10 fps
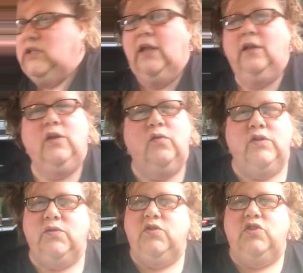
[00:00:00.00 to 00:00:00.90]
telling you,
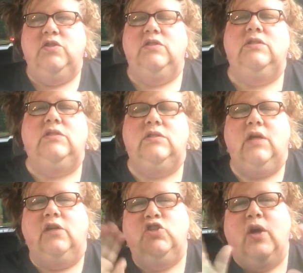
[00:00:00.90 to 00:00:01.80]
this was just
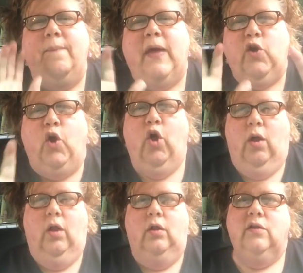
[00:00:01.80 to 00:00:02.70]
such a better haul